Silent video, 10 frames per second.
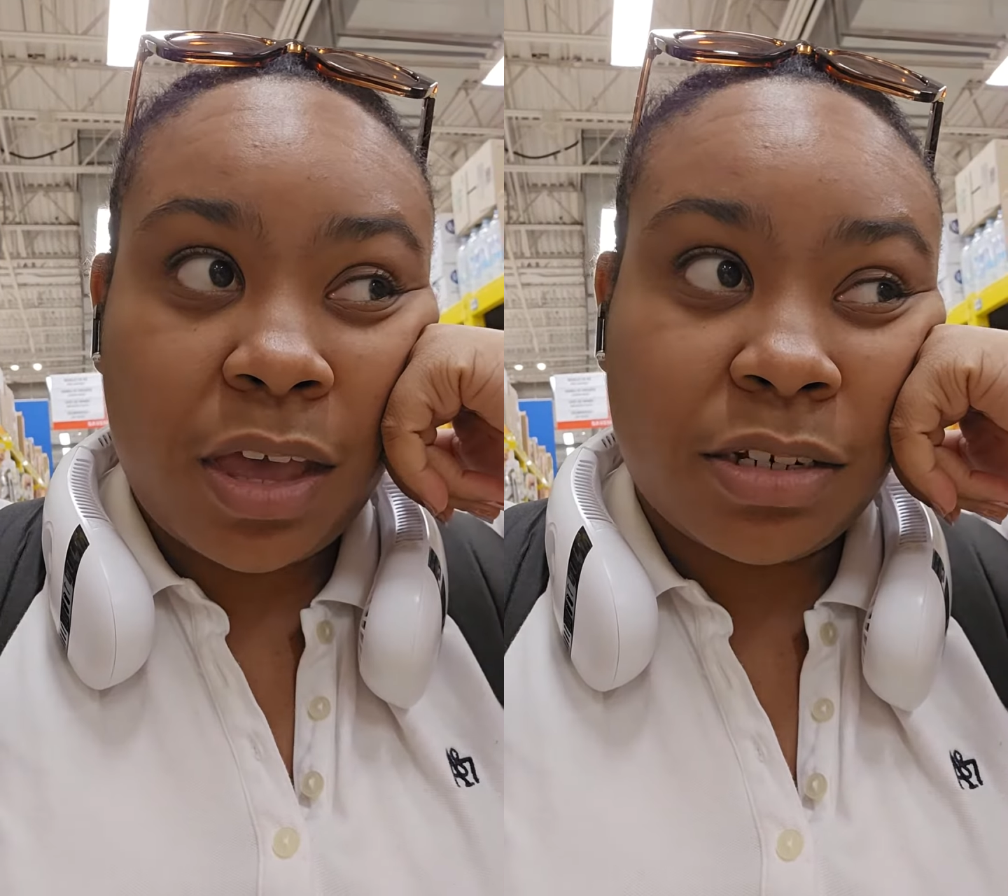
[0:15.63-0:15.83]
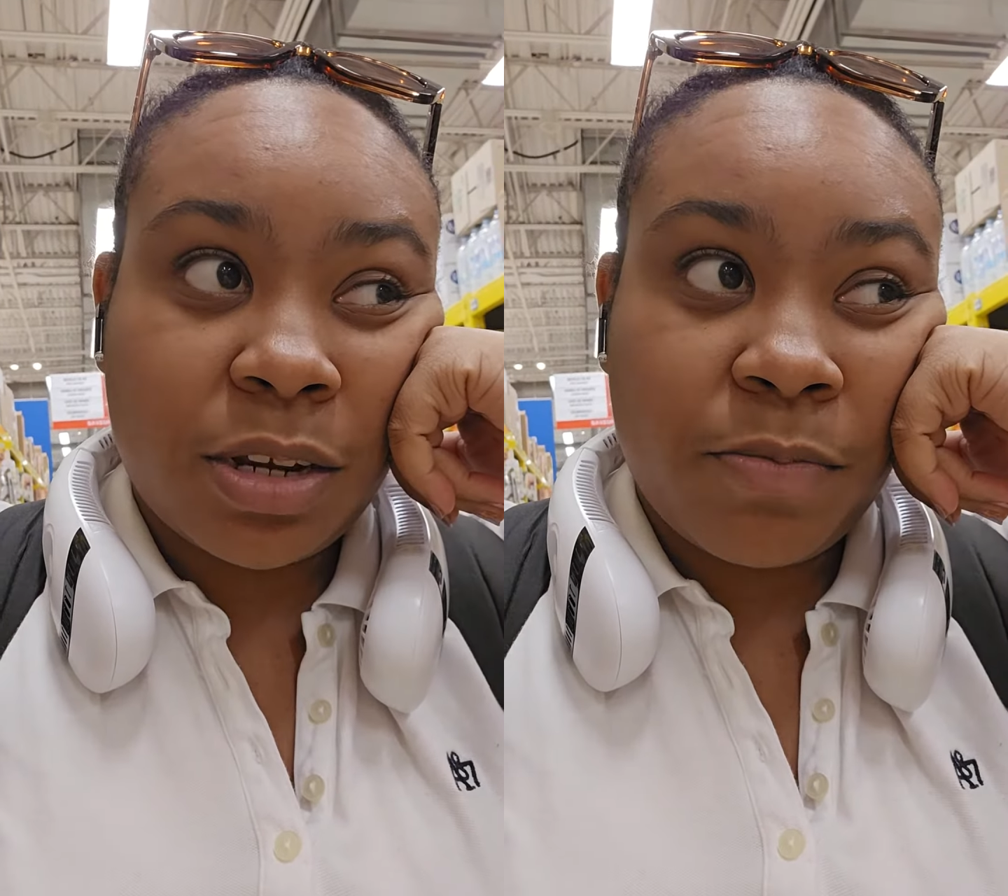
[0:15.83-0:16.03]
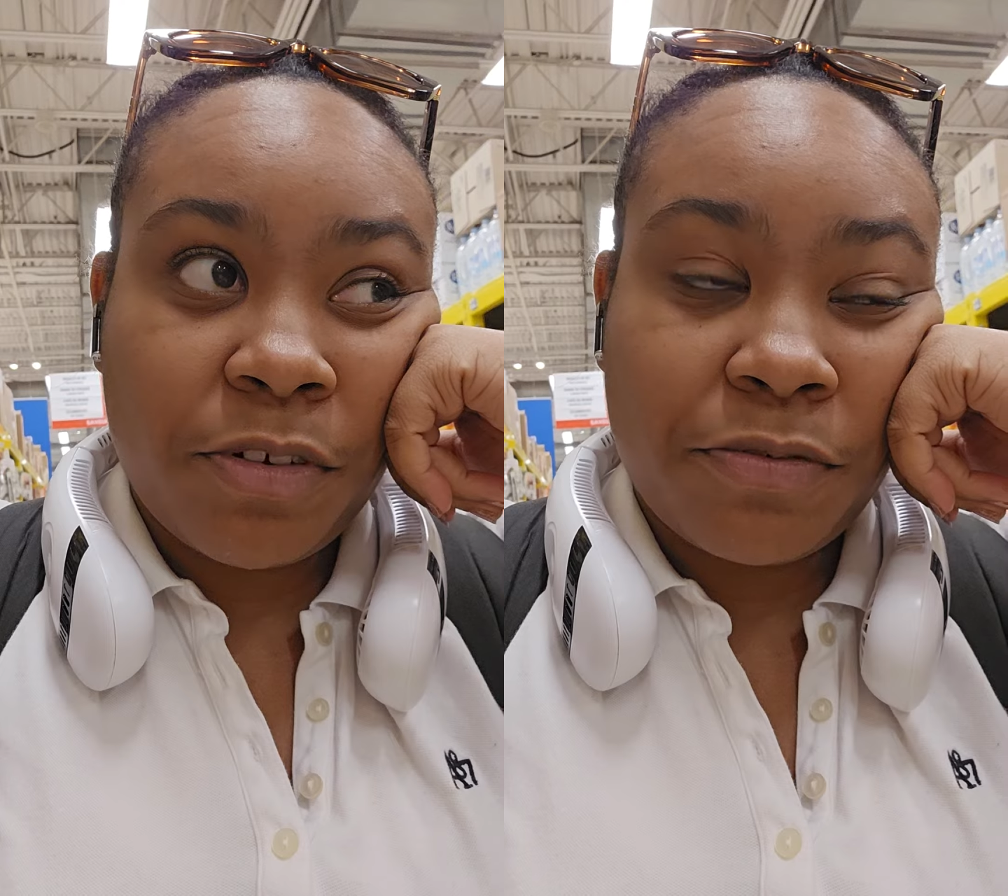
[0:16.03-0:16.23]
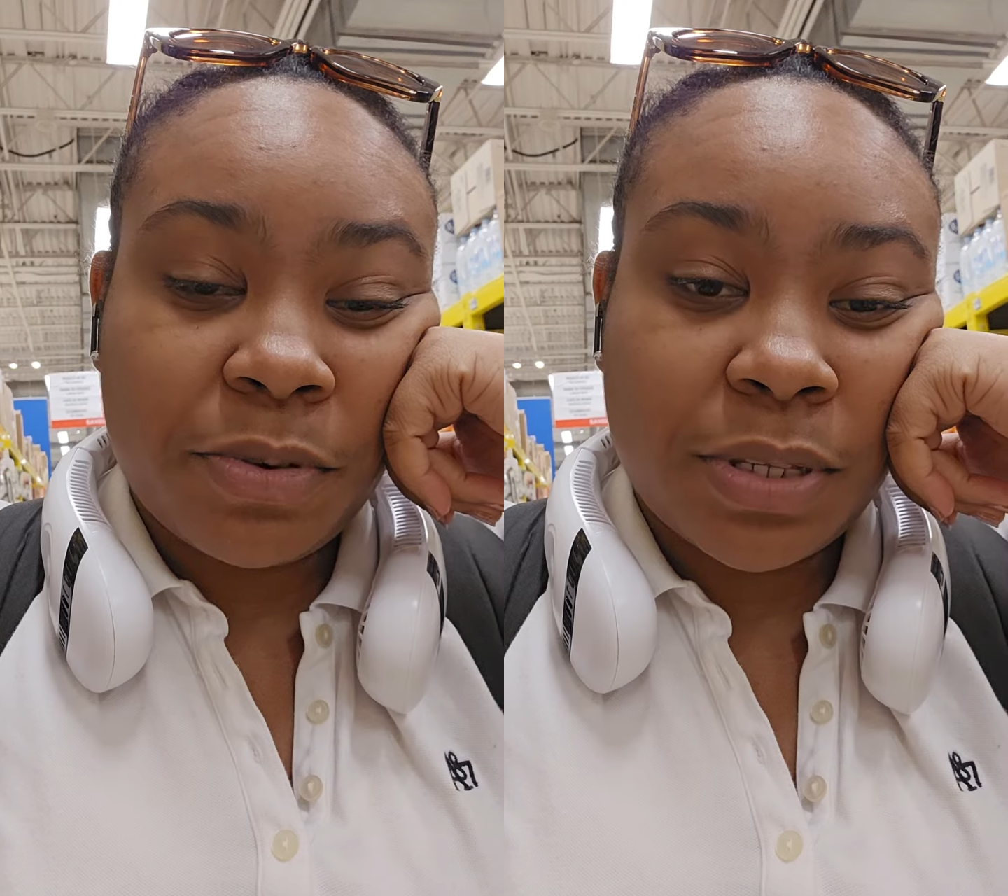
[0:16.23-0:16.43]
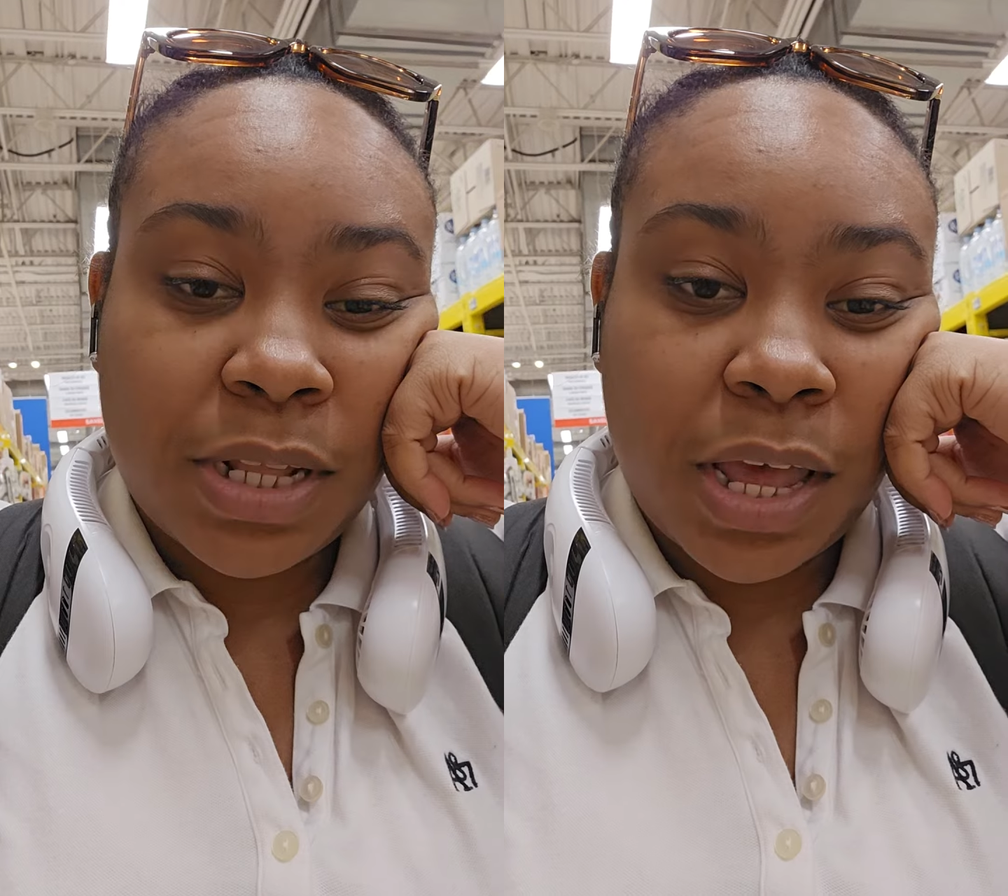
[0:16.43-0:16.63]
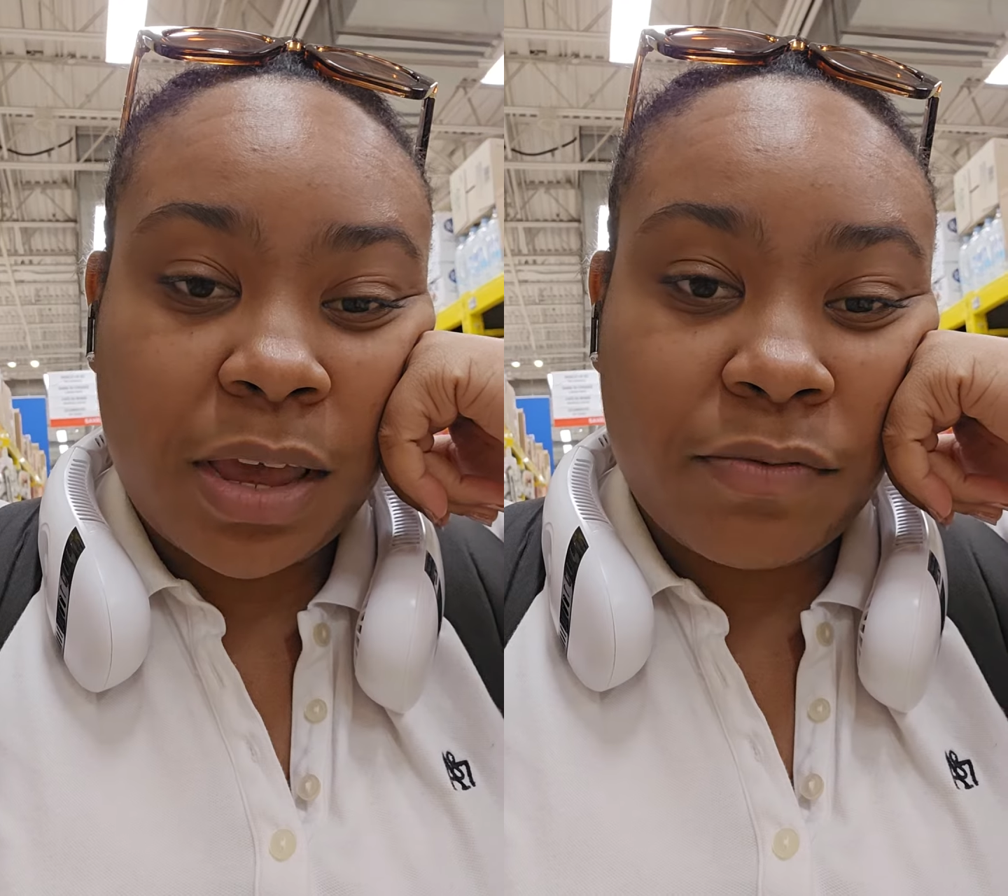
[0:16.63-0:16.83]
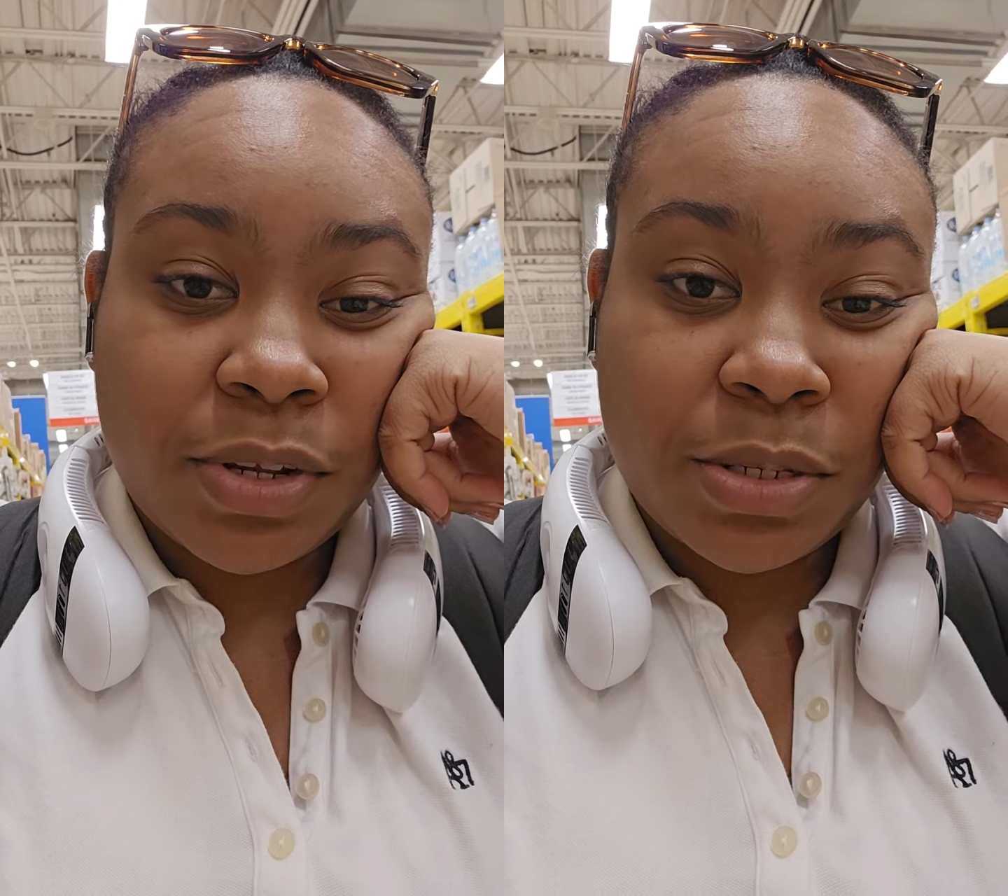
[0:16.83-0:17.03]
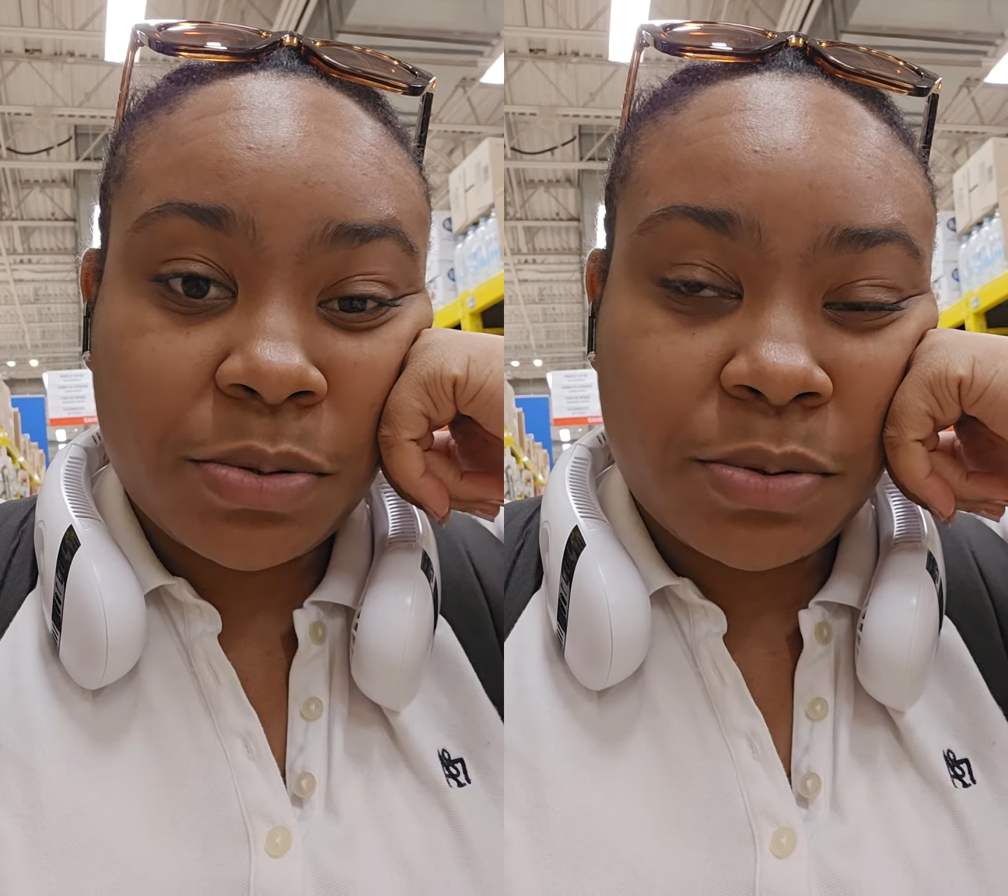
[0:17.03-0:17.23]
Shop for fruits like
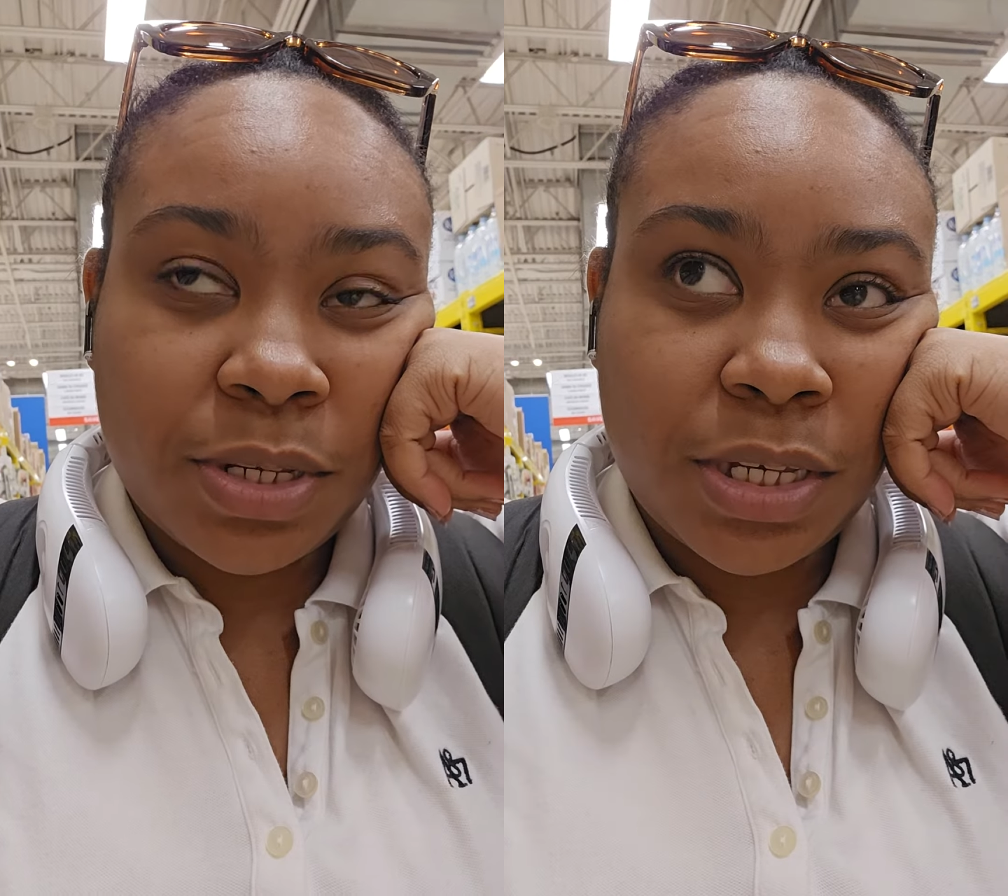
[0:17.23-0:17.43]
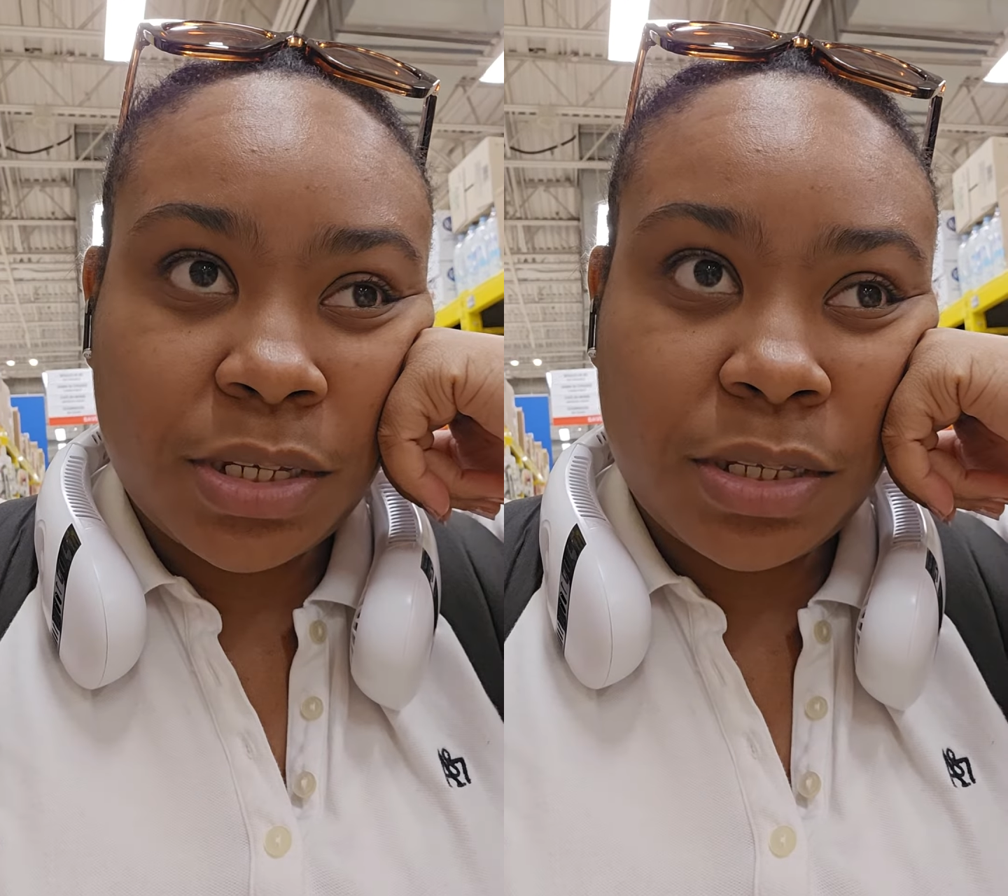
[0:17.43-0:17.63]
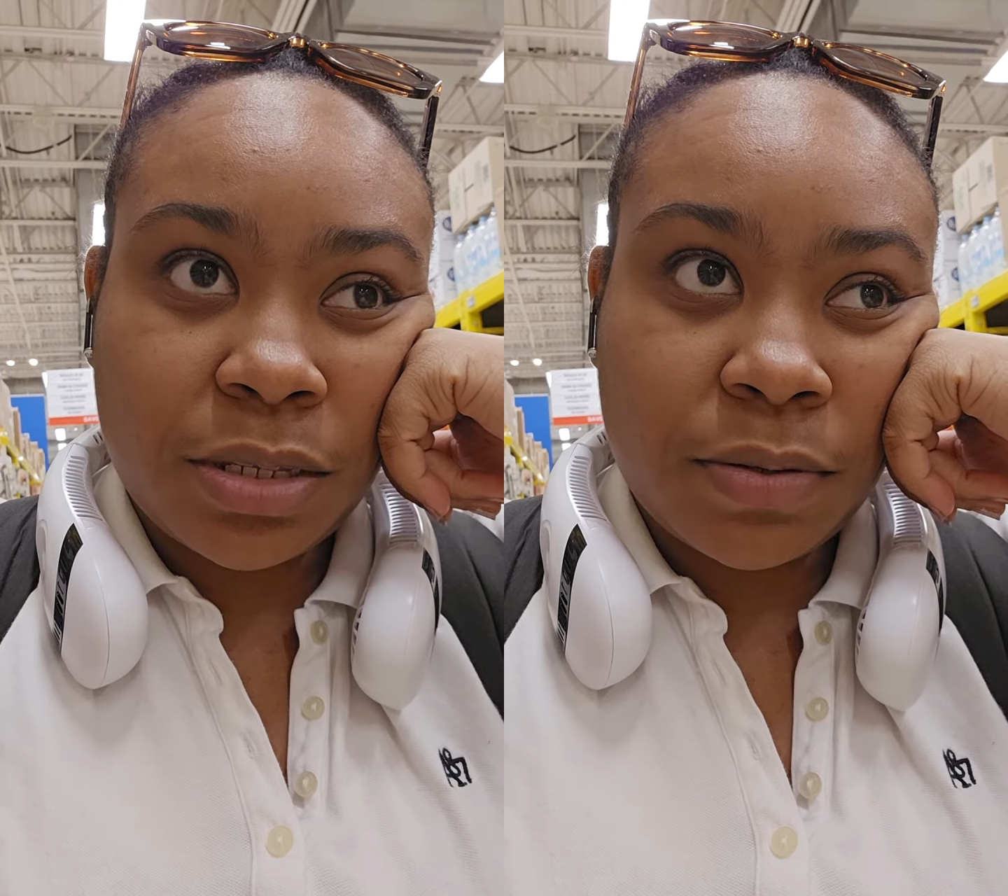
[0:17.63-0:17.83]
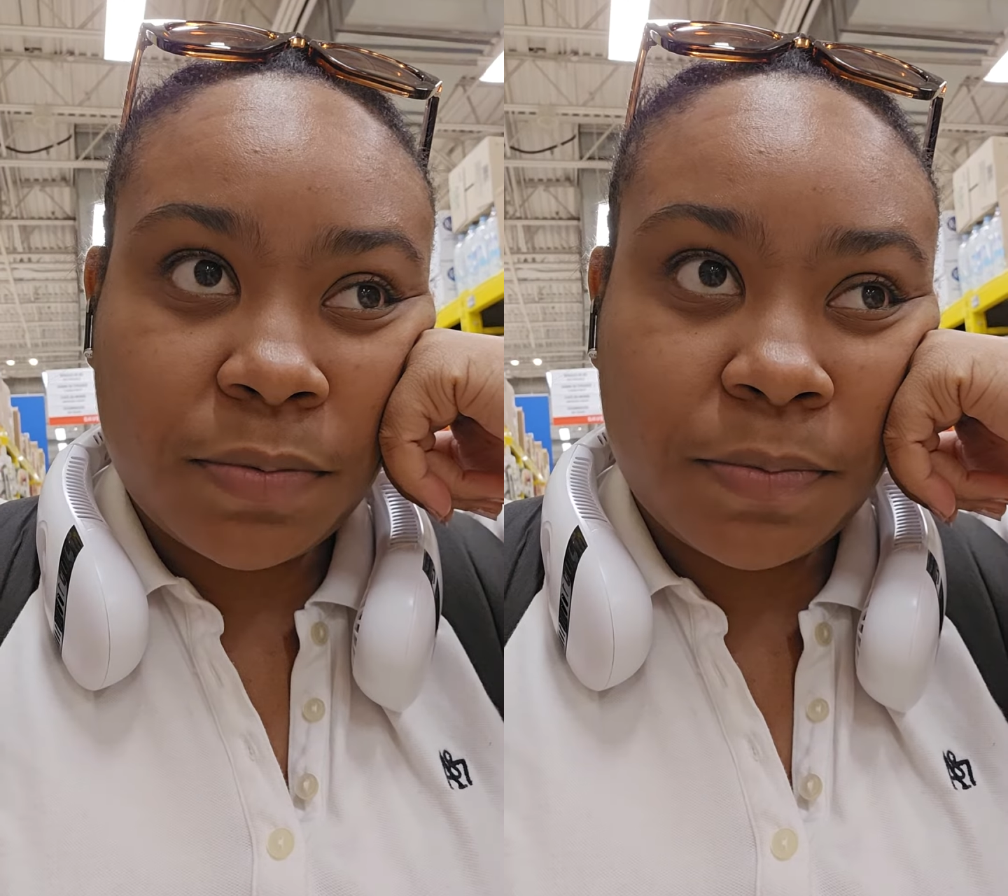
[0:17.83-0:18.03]
every 2 weeks,